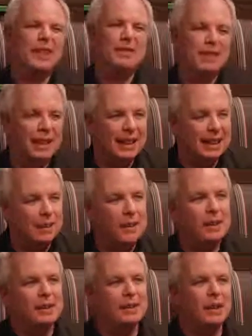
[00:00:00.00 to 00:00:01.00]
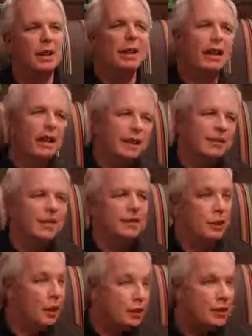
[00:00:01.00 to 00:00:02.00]
I've seen little bits of it and I
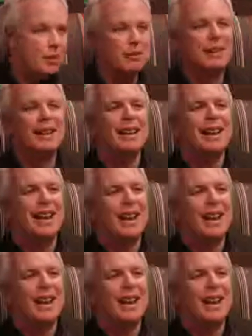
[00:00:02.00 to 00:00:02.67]
taught some of it,